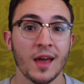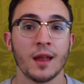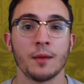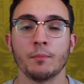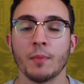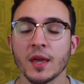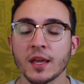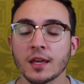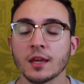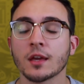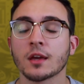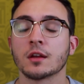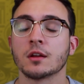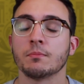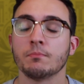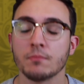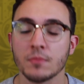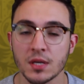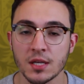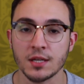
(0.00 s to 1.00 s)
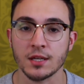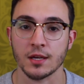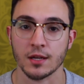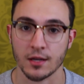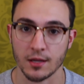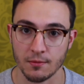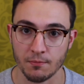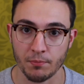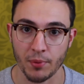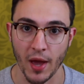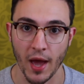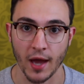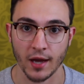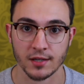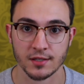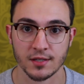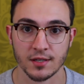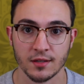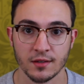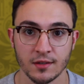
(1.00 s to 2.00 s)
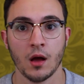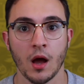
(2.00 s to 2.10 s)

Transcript: and making an immediate impact.